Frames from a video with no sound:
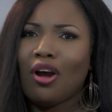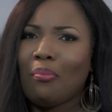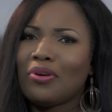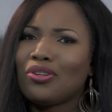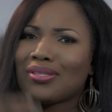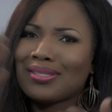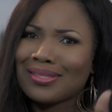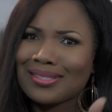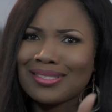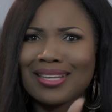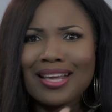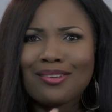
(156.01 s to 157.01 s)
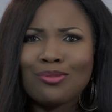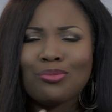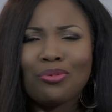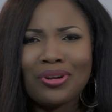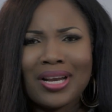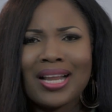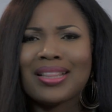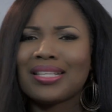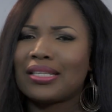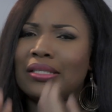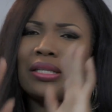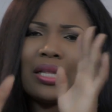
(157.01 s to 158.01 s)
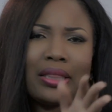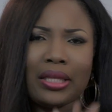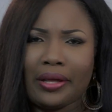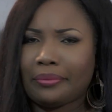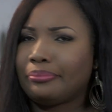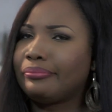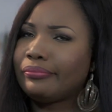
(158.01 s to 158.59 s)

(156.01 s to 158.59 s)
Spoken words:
But just stay to one, and that's another thing.